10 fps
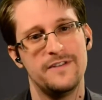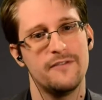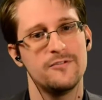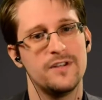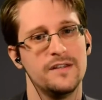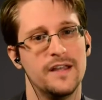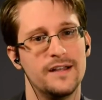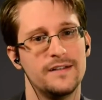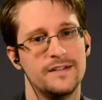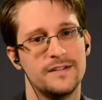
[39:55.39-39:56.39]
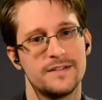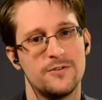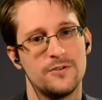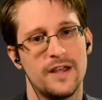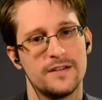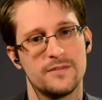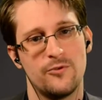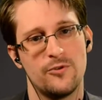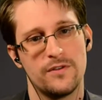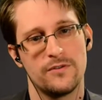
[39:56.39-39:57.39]
And they've never done that in a single
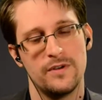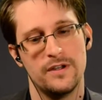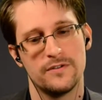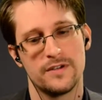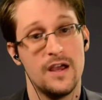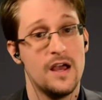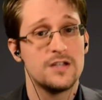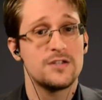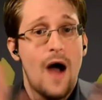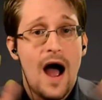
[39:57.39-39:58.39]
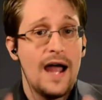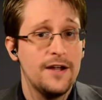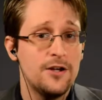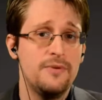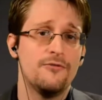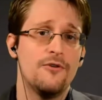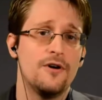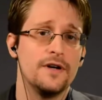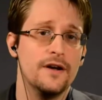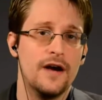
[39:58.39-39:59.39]
case in more than 3 years. So I could be
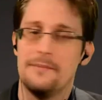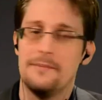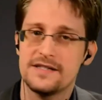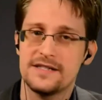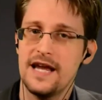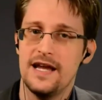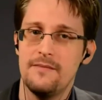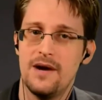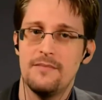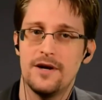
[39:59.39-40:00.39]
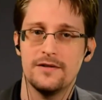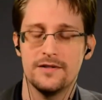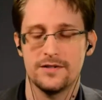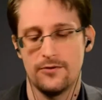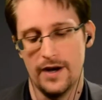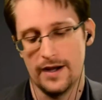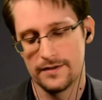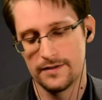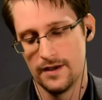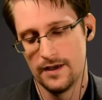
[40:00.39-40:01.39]
wrong here. I'm not saying my model is
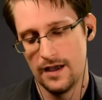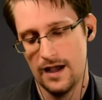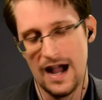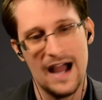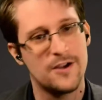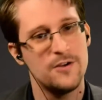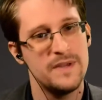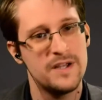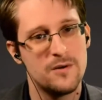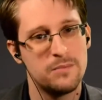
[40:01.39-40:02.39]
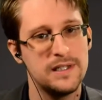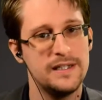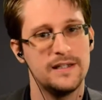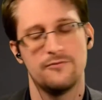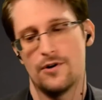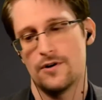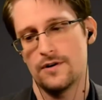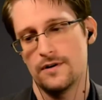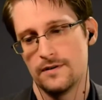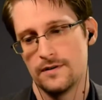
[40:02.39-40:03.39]
correct. I could be completely
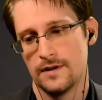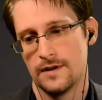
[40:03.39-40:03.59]
wrong,